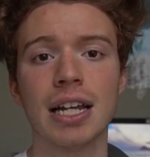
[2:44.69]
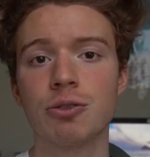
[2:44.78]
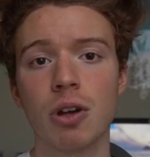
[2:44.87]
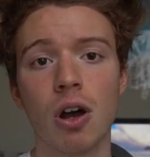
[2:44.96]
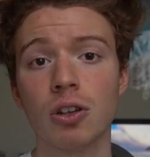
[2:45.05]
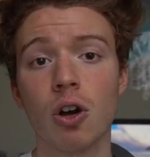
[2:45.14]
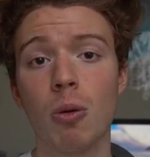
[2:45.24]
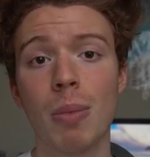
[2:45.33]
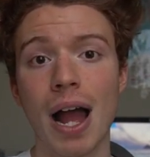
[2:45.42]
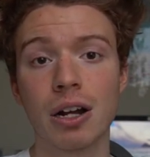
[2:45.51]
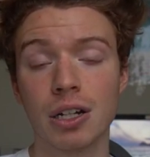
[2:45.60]
As we all know,
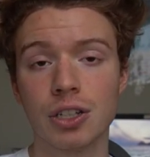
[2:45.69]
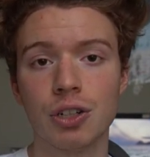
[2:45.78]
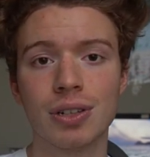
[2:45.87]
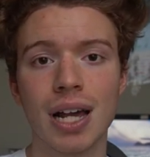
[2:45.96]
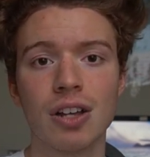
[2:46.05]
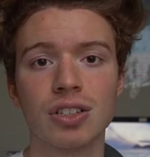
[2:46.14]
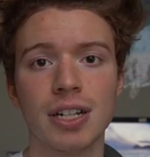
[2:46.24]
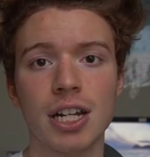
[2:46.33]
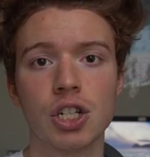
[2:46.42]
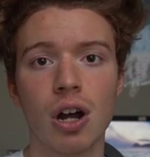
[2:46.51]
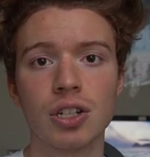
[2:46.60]
back in
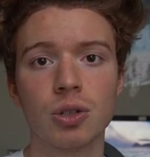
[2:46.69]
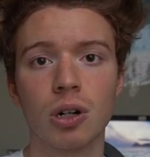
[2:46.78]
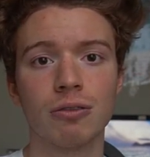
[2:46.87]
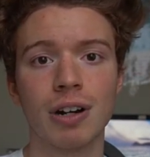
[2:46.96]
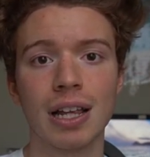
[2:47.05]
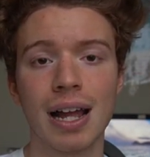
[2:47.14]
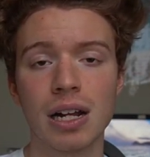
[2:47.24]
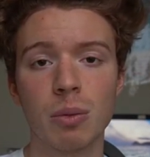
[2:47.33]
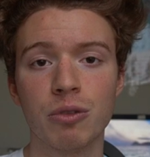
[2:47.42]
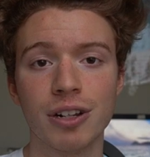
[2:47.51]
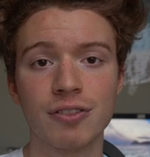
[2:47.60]
2008, John Tortorella had
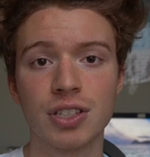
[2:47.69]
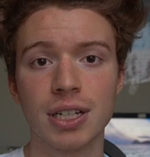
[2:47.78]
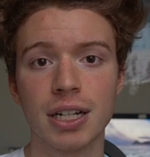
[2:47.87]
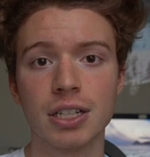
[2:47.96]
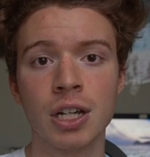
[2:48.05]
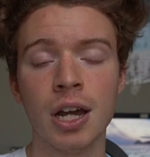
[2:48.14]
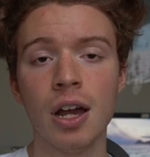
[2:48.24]
a brief stint